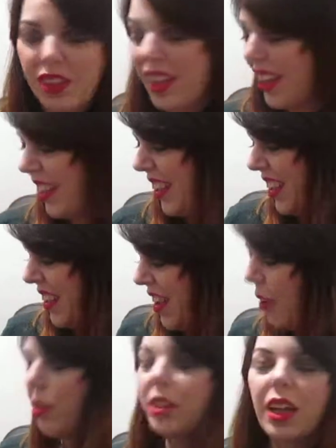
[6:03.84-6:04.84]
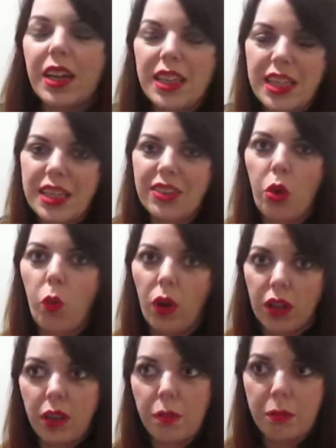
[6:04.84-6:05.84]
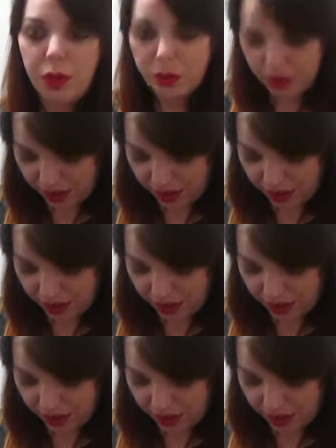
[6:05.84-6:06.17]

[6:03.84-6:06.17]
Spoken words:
Well, not need, want them both, I